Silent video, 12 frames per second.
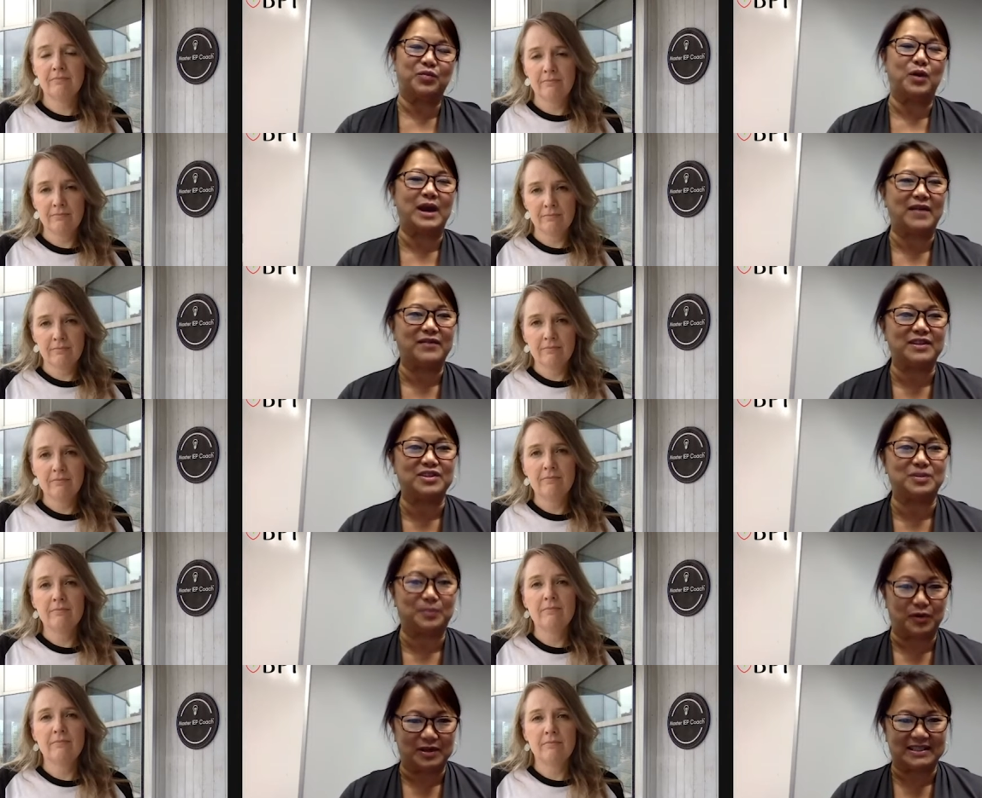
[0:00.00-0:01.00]
Speaker 1: or whatever the
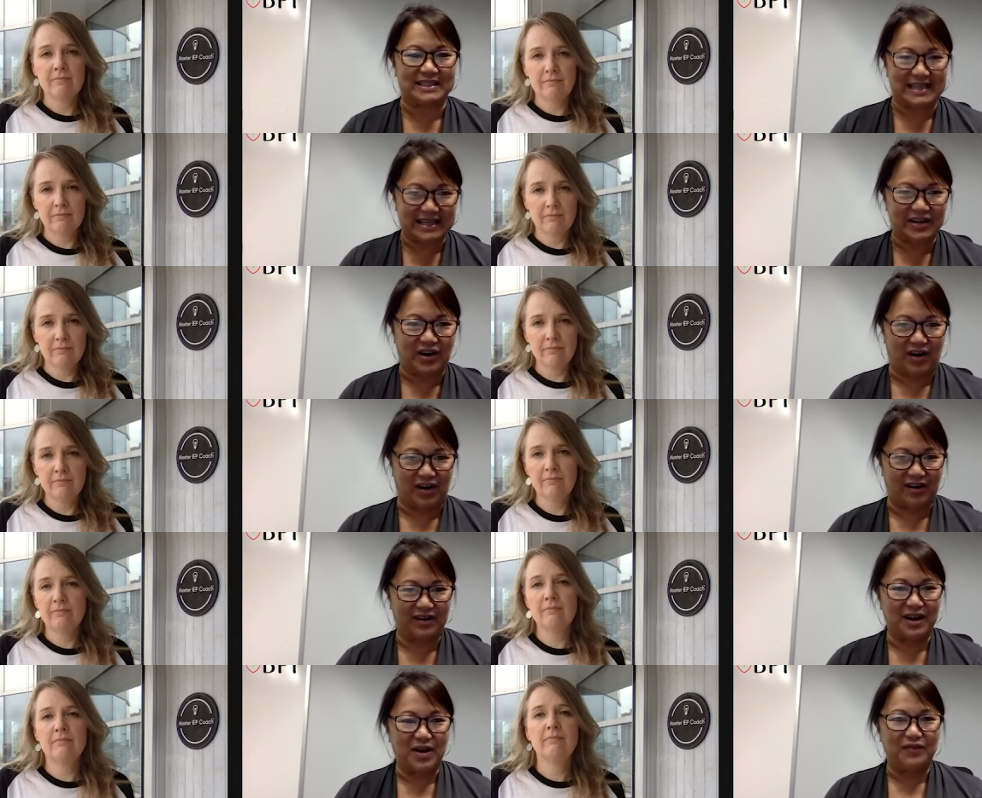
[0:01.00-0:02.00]
supports needed
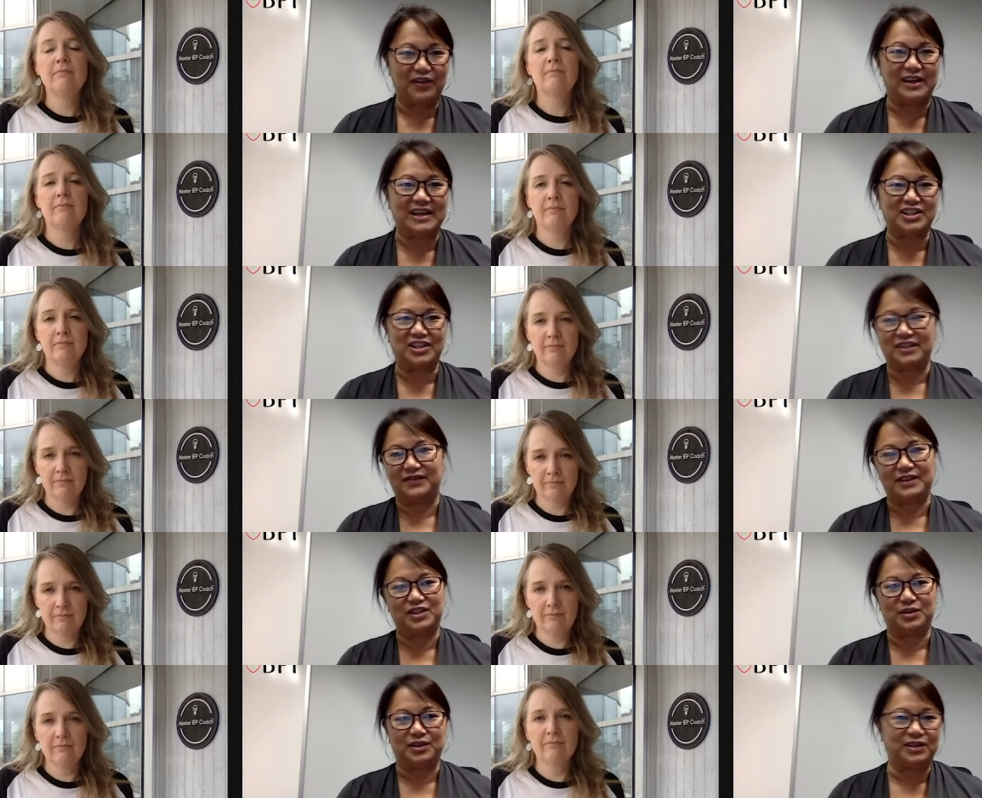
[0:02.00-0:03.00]
are for each
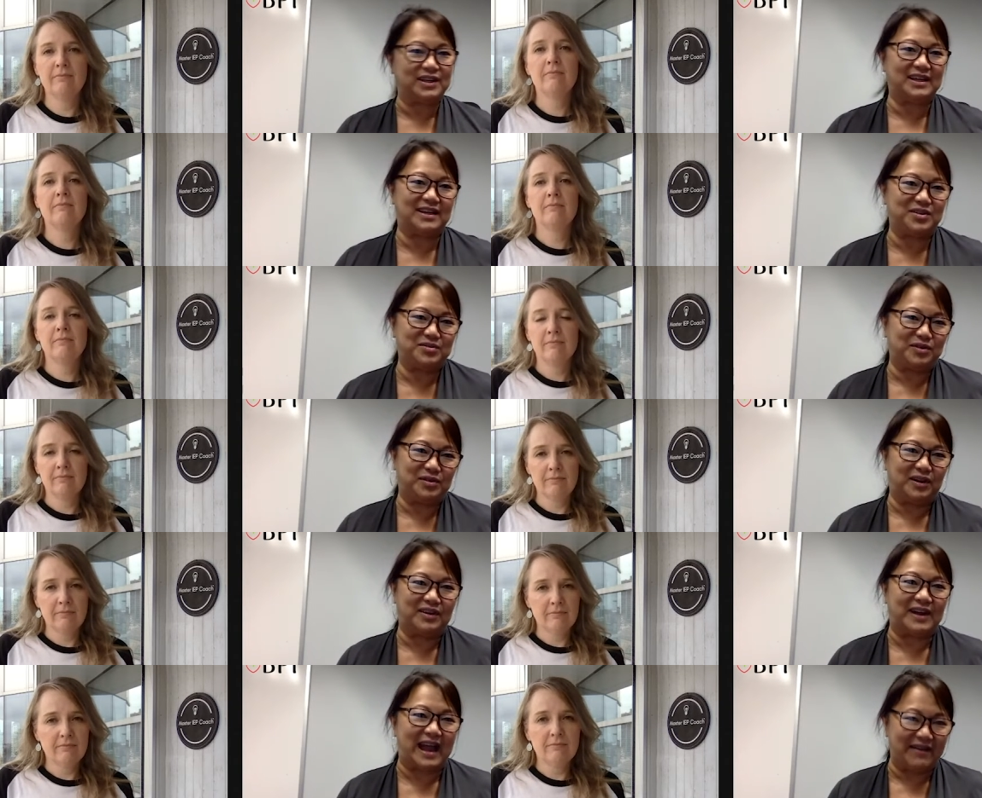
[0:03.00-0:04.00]
individual learning, you no
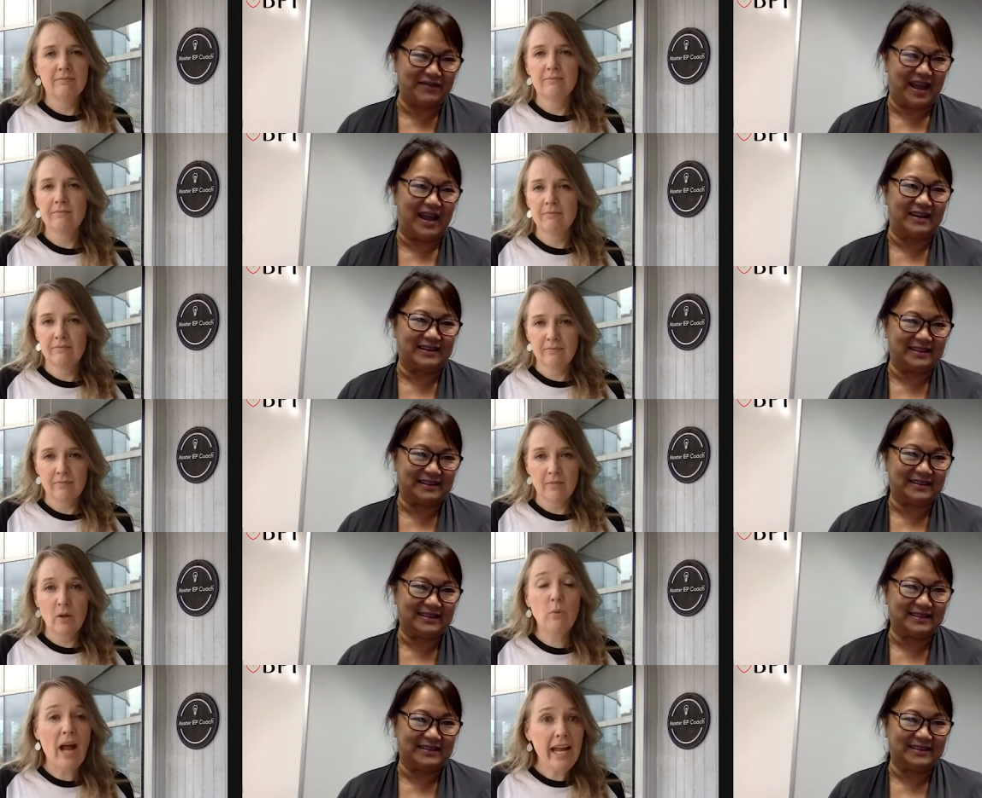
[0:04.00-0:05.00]
longer have that.
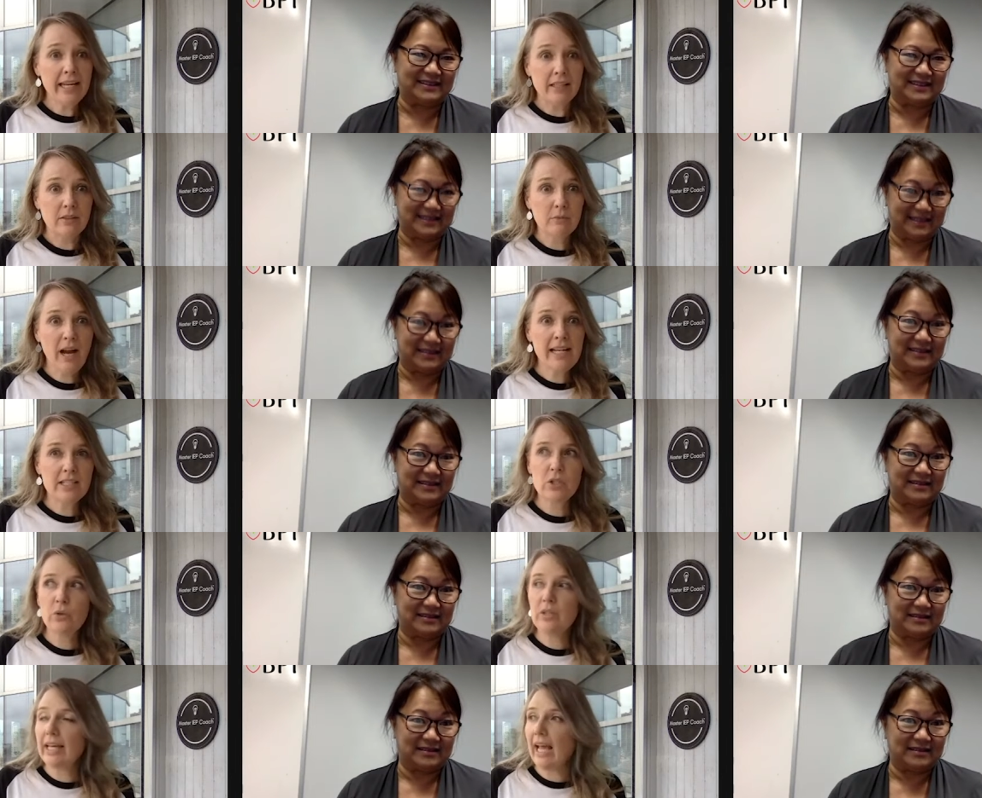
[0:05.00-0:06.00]
Speaker 2: Right,
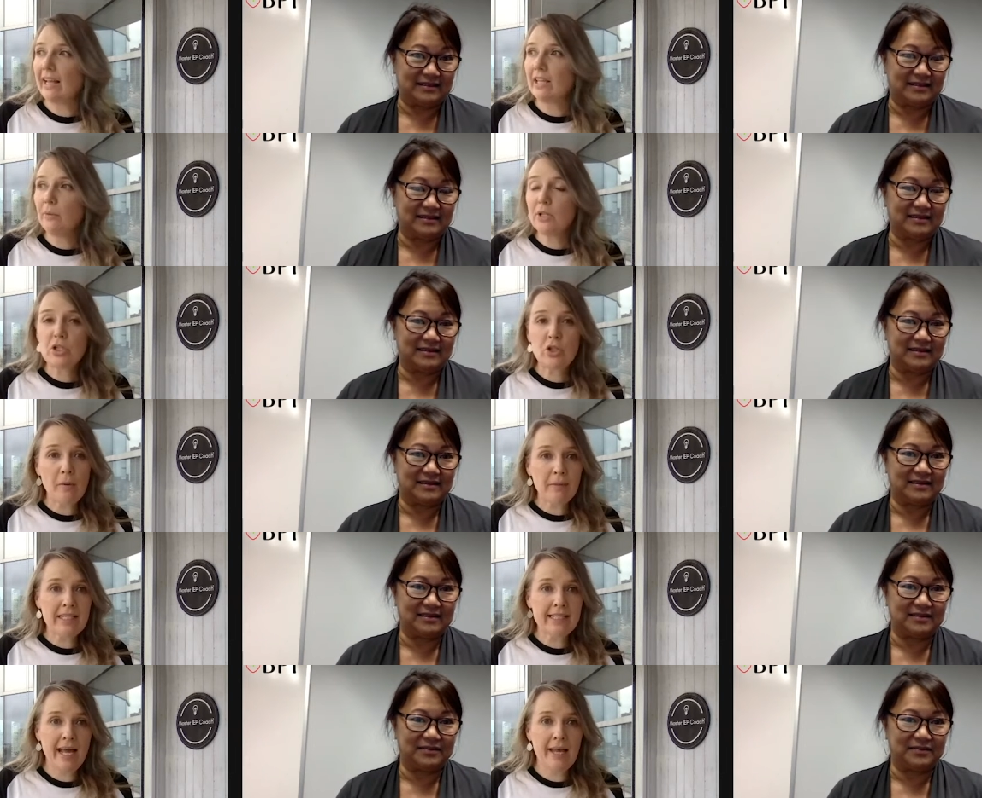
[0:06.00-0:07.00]
right. So like there were so
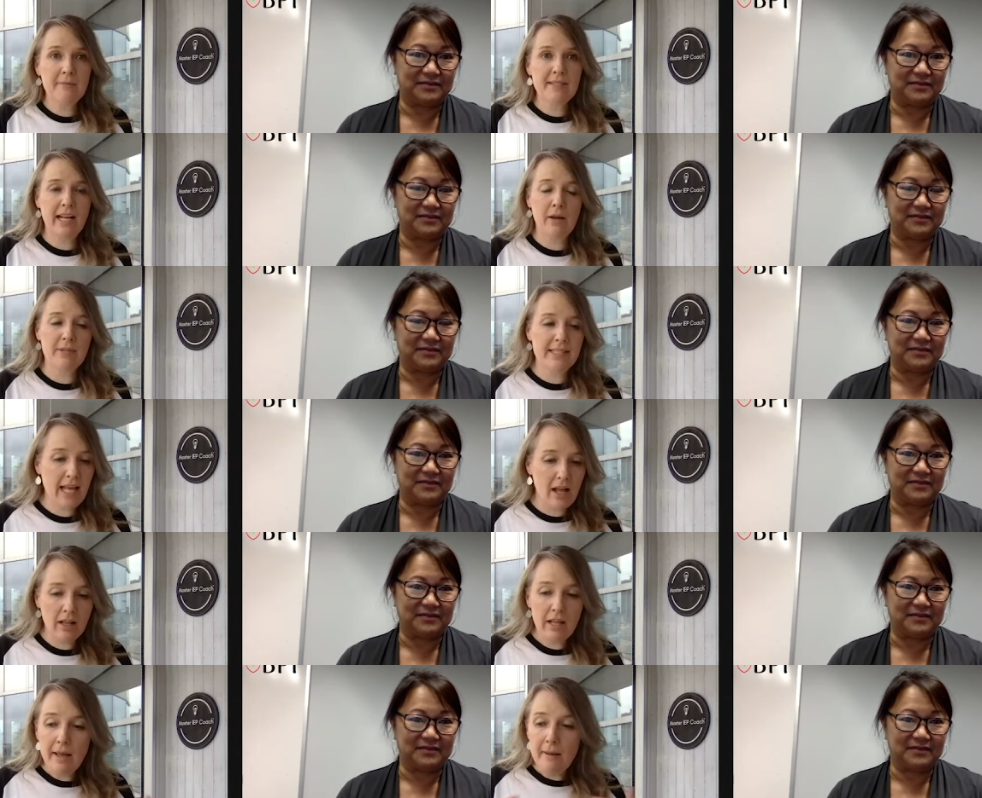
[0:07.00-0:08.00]
many times that I would
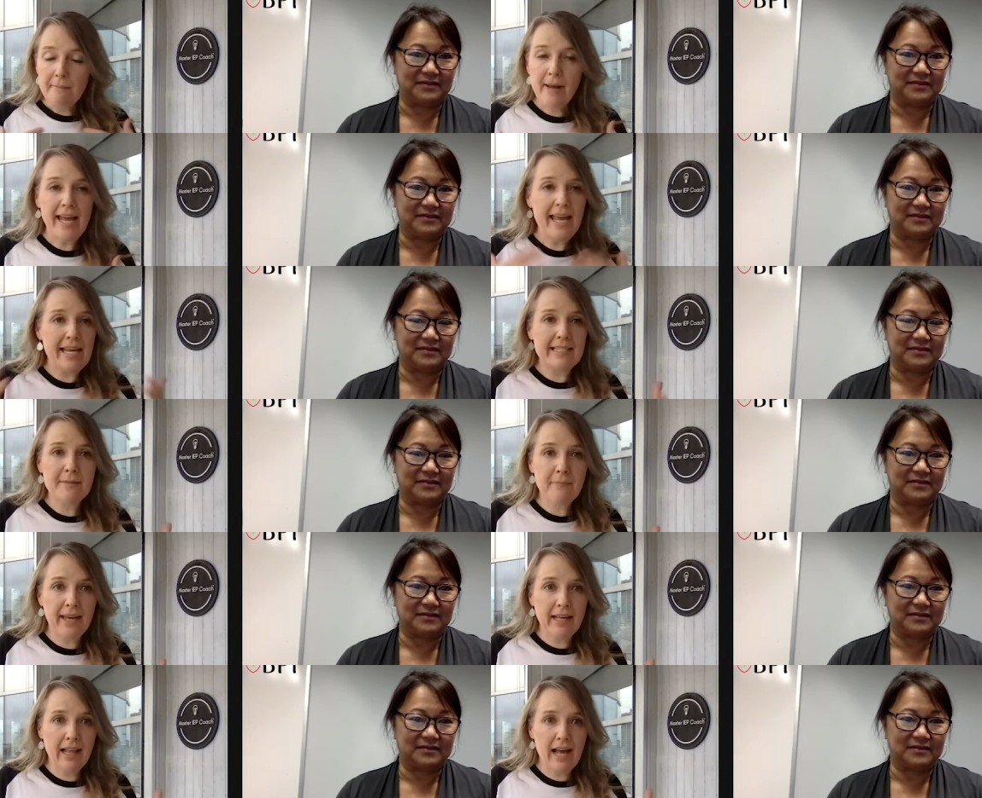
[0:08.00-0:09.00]
tell my aides in
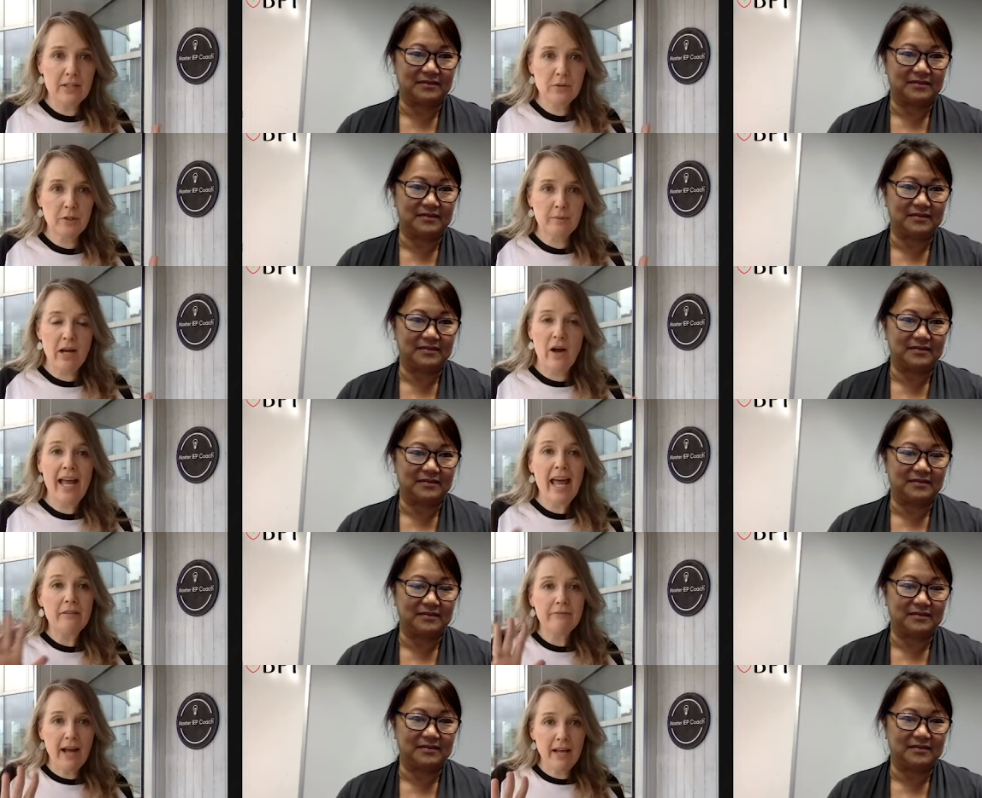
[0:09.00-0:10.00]
my classroom. Now I
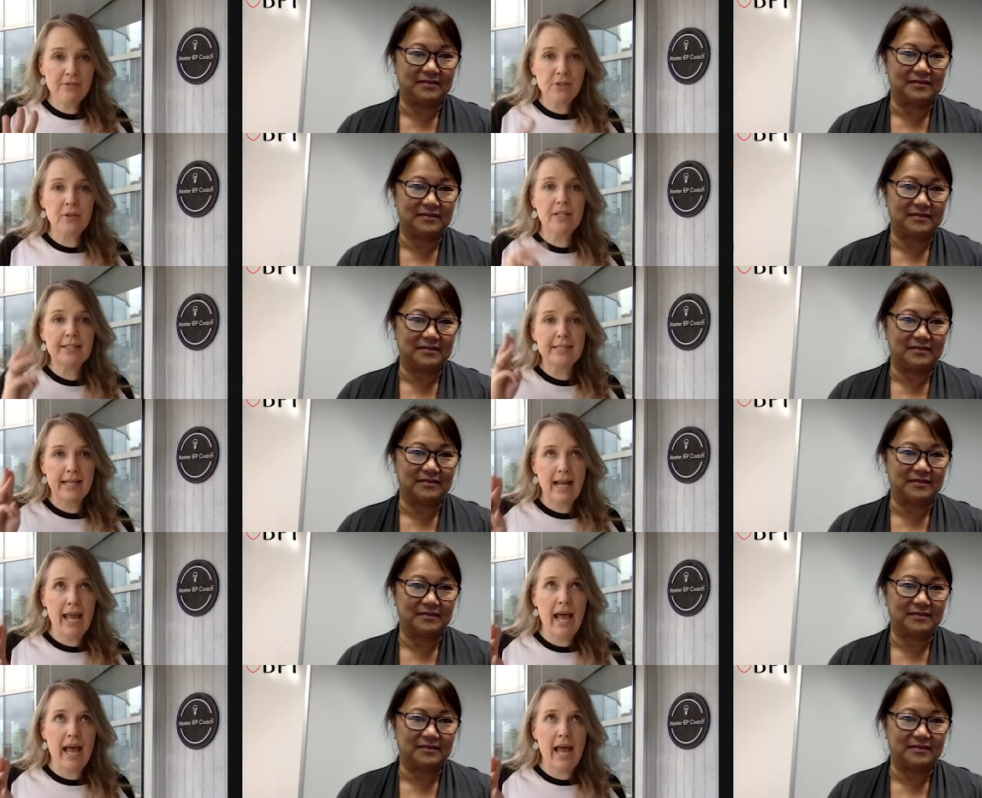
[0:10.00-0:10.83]
had 5 students and I